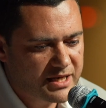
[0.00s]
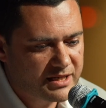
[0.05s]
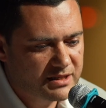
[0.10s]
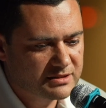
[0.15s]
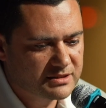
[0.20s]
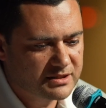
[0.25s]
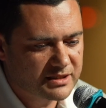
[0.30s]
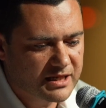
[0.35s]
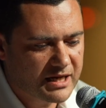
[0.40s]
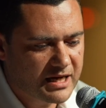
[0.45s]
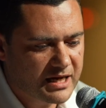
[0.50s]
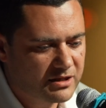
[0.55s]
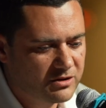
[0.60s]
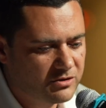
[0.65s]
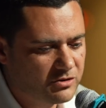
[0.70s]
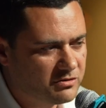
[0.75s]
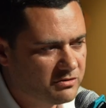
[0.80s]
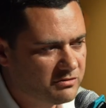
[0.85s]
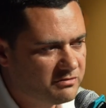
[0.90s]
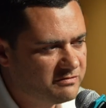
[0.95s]
is a kind
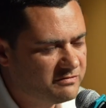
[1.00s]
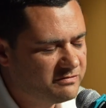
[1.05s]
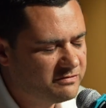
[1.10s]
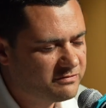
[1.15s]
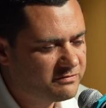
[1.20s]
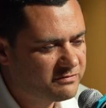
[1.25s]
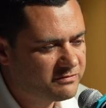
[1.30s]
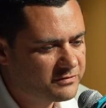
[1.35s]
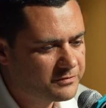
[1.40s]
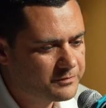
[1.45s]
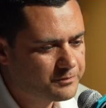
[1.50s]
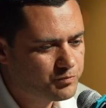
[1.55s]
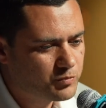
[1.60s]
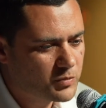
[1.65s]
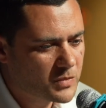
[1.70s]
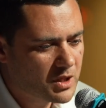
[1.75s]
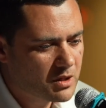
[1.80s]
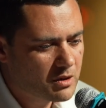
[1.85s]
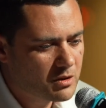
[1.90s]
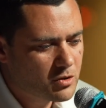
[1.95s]
of
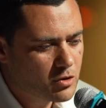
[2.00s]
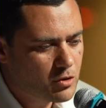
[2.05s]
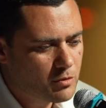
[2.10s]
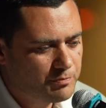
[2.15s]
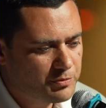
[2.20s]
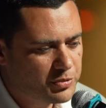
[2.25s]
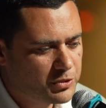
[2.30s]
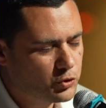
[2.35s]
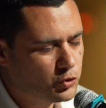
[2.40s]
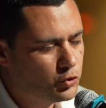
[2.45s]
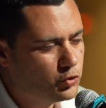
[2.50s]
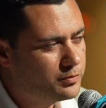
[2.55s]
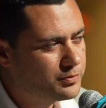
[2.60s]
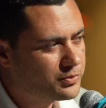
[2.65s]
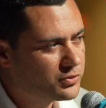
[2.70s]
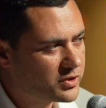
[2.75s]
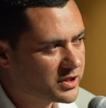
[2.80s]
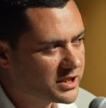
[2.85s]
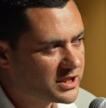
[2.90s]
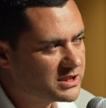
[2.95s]

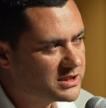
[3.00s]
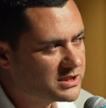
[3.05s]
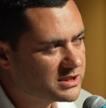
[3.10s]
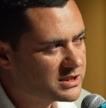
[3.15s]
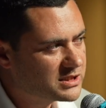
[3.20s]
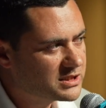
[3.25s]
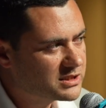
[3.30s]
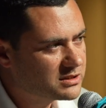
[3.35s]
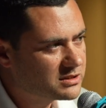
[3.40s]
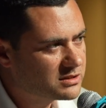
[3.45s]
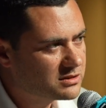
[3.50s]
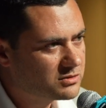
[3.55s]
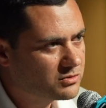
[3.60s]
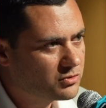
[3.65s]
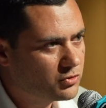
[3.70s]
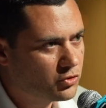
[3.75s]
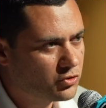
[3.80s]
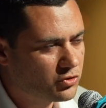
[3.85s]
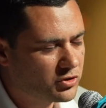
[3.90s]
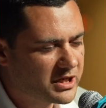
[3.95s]
blueprint
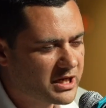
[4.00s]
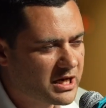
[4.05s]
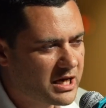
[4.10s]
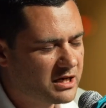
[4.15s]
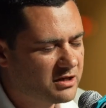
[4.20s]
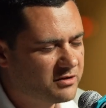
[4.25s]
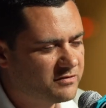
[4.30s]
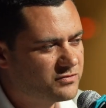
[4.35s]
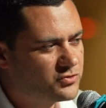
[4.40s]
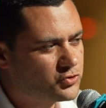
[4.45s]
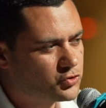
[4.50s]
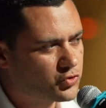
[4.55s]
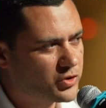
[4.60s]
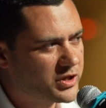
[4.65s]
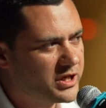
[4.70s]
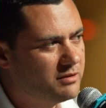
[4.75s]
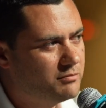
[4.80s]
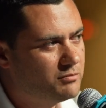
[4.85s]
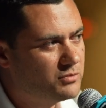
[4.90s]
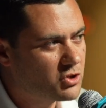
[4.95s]
or a kind of
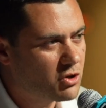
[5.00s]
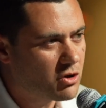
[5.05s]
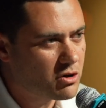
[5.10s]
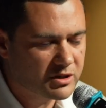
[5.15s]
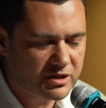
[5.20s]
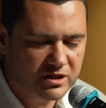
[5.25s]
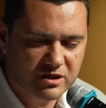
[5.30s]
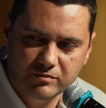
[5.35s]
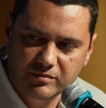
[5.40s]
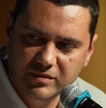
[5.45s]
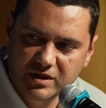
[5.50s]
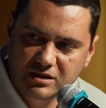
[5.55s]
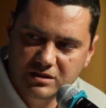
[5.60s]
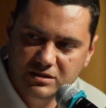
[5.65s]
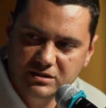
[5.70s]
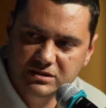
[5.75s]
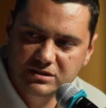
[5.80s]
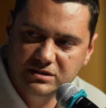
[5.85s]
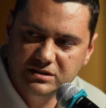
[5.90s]
dream document